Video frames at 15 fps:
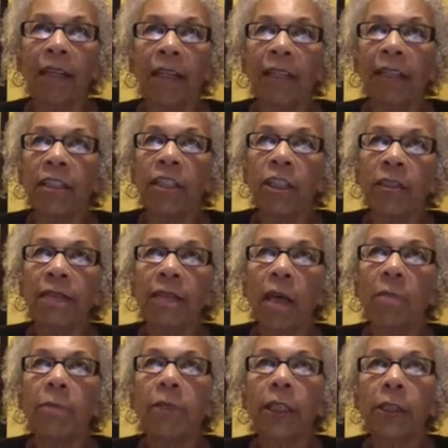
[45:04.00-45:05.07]
that to
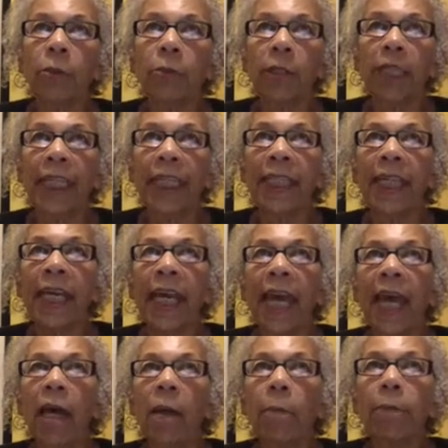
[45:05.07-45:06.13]
some degree
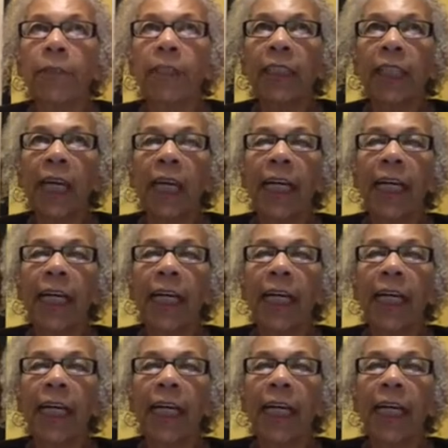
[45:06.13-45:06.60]
helped